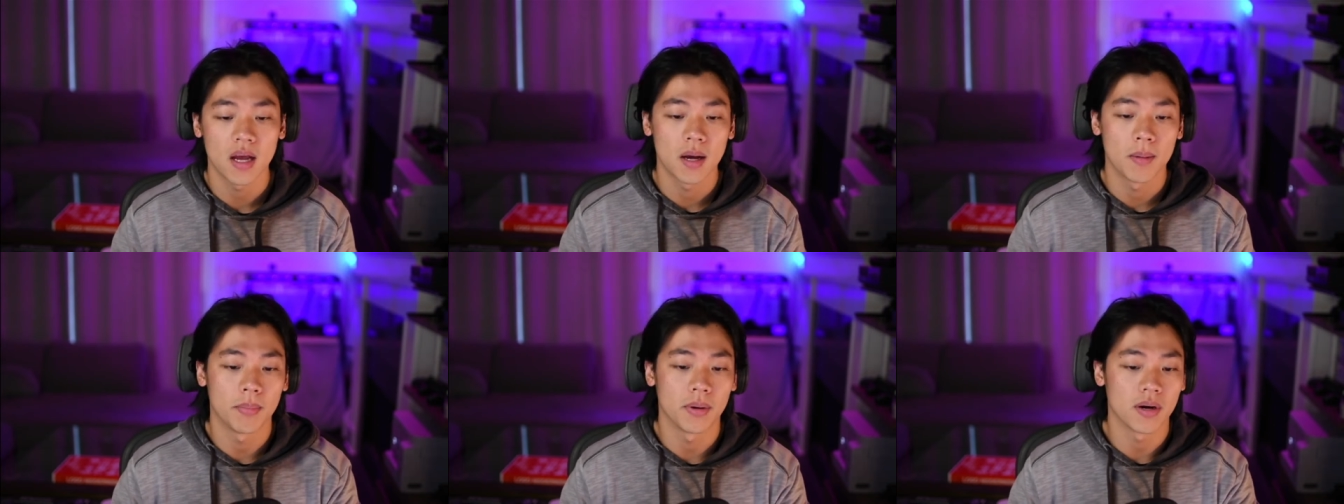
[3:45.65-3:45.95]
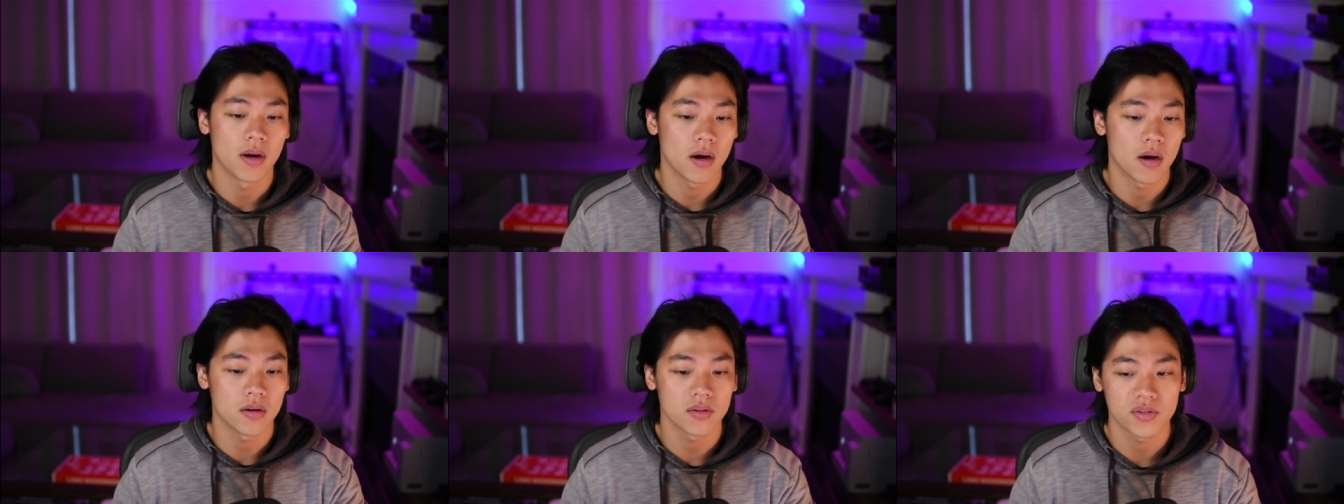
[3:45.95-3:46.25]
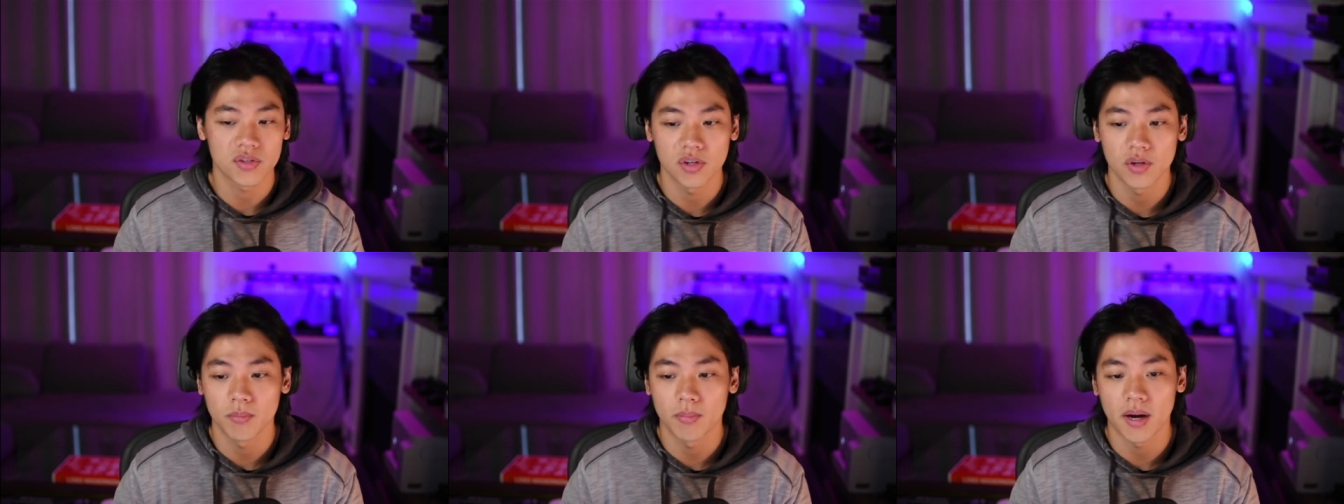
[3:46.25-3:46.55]
but
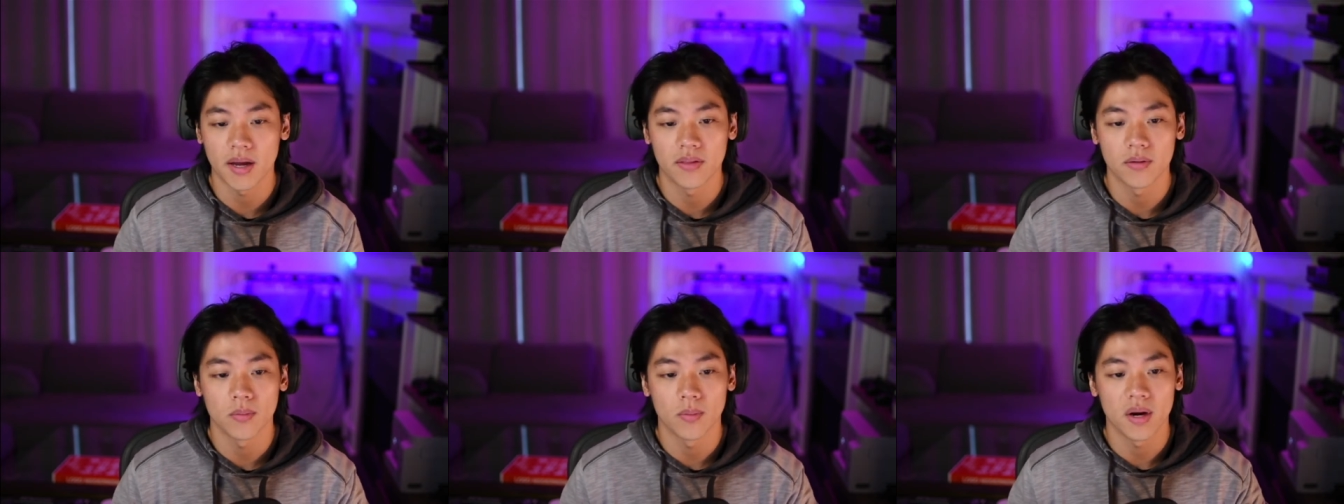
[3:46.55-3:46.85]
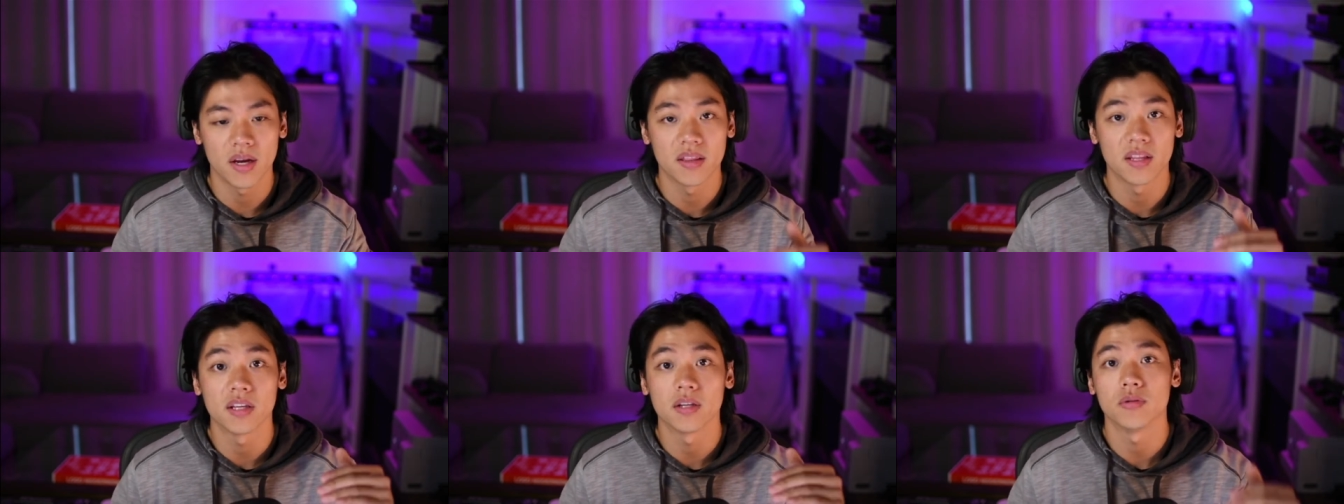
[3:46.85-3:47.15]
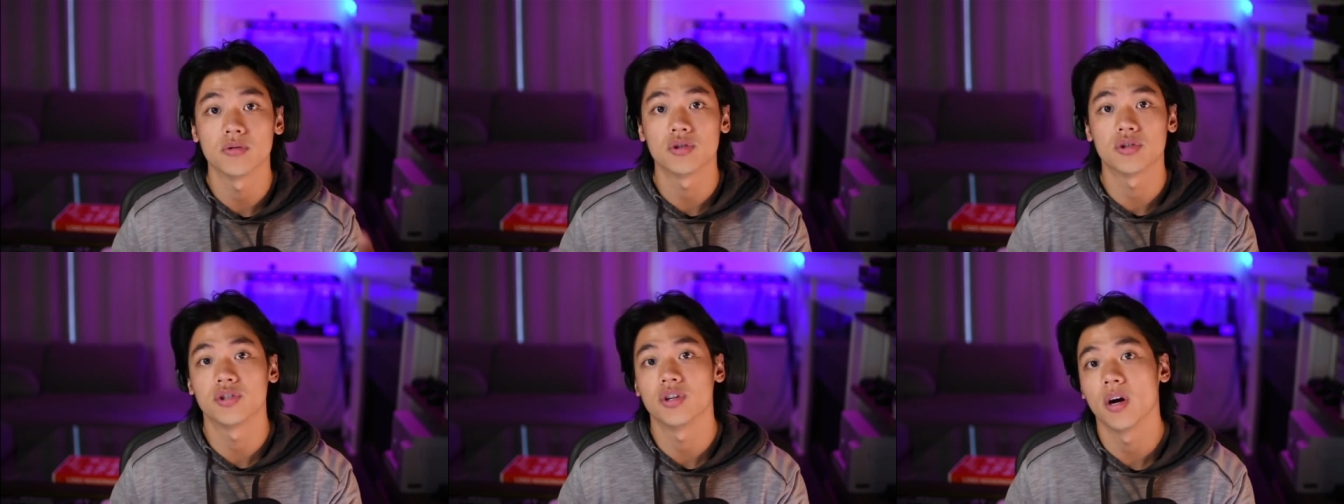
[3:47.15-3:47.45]
also by the way that you
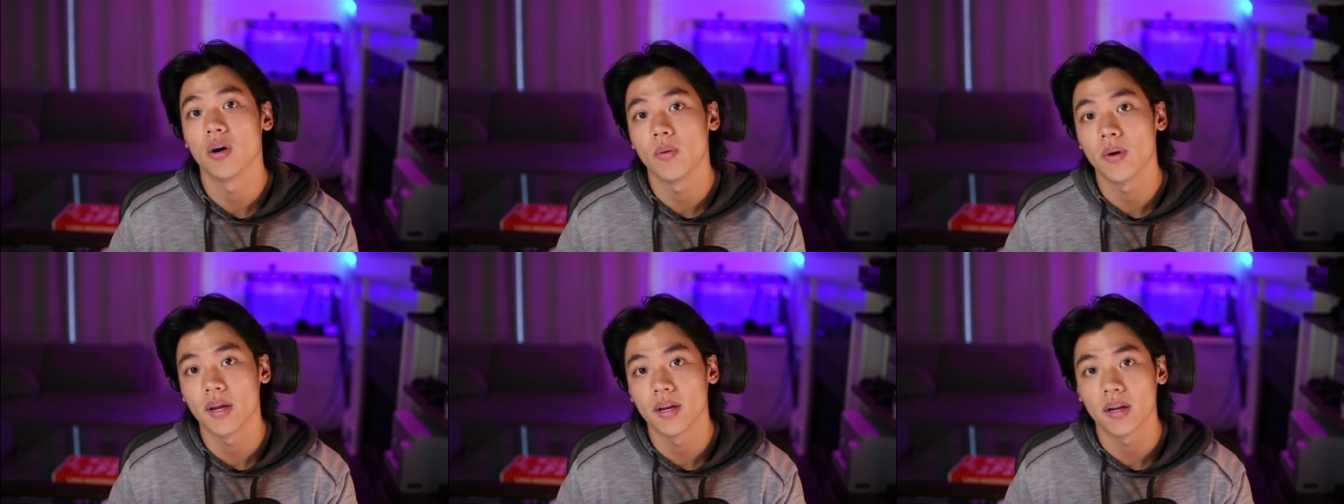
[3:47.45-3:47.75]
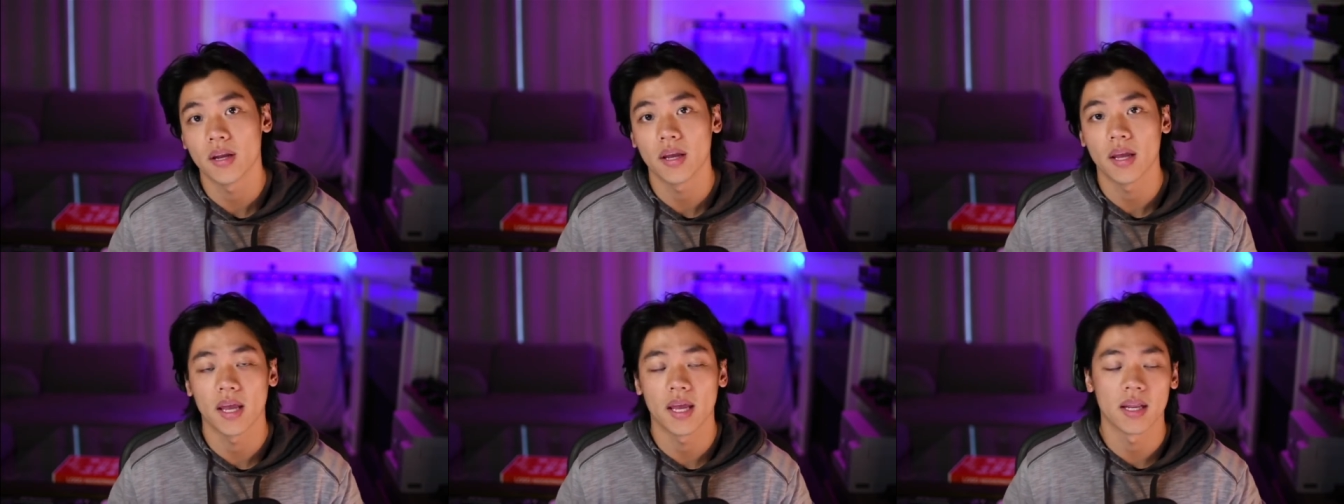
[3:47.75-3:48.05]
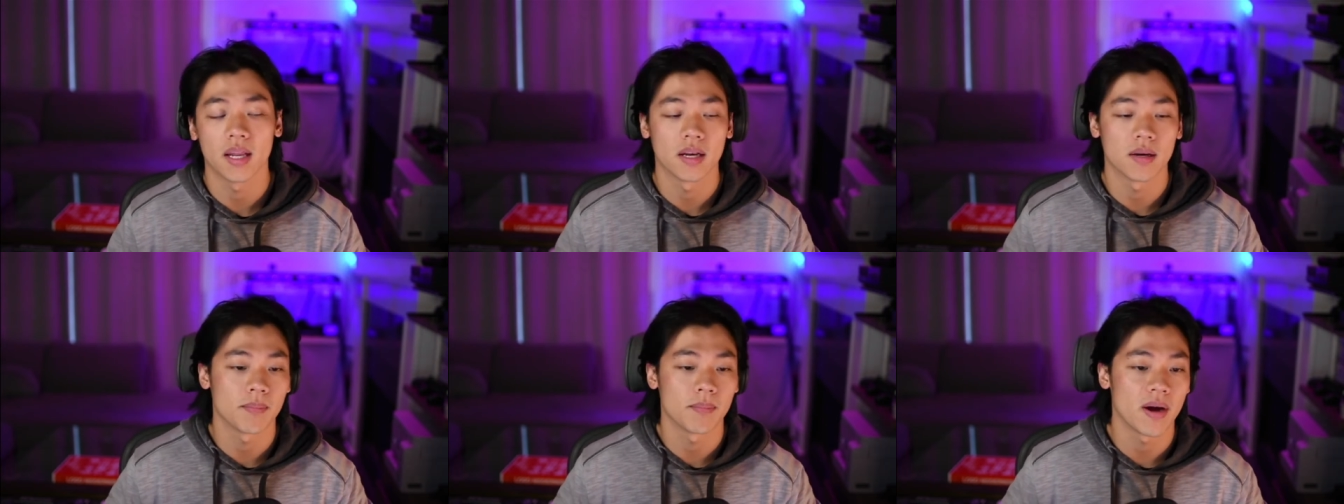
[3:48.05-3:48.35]
show it
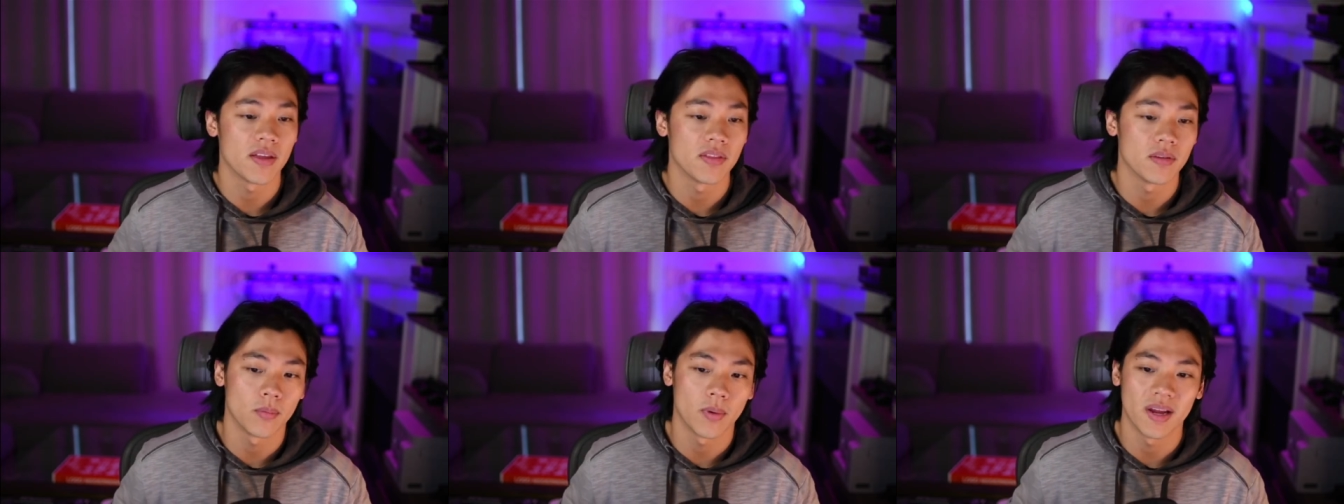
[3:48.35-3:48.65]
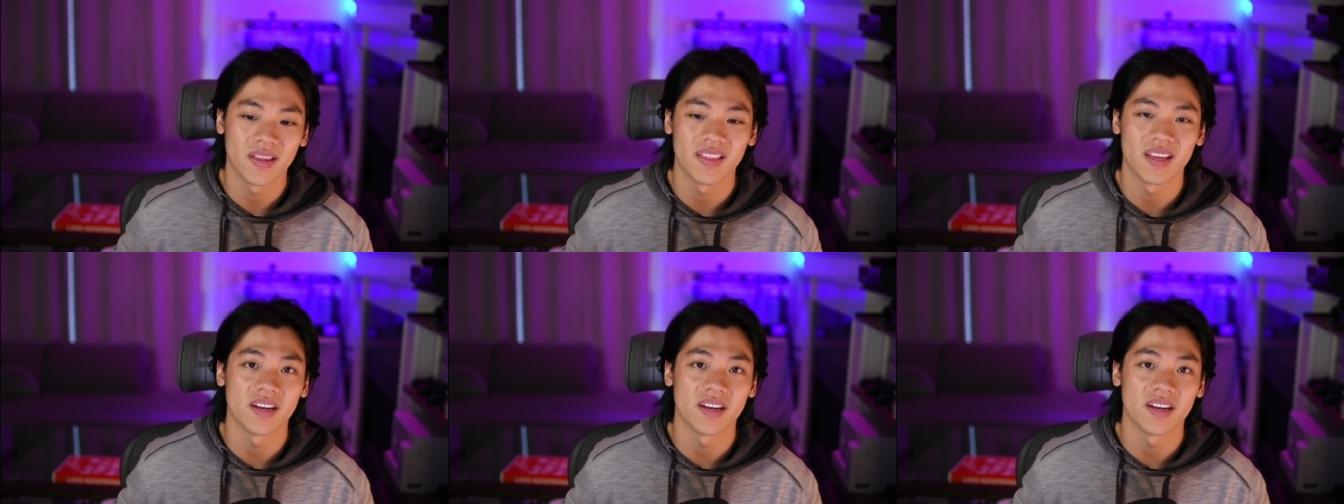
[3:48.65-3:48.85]
and by the way that it